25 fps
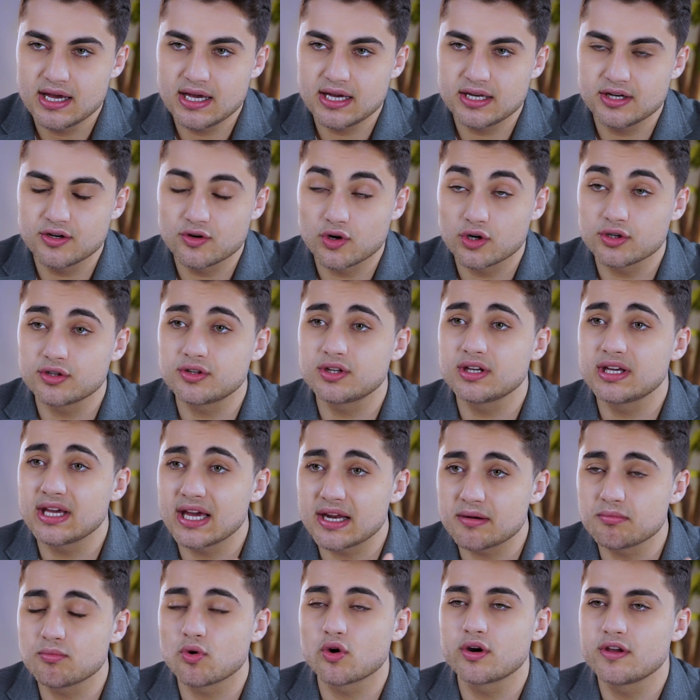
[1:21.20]
And in order to
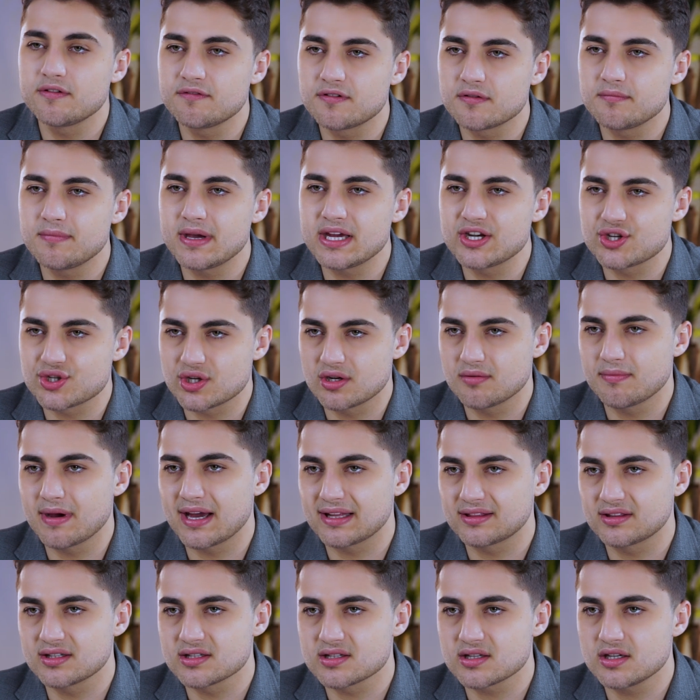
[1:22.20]
get more information
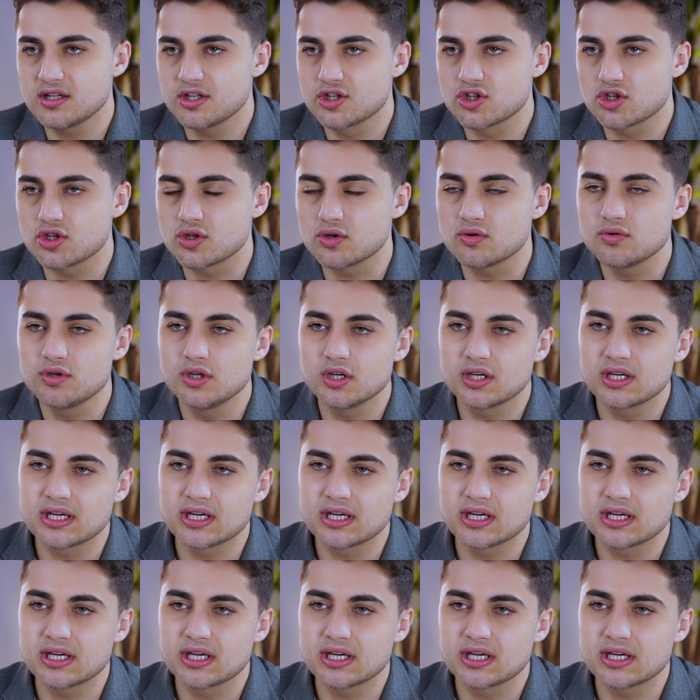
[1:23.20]
about this issue, you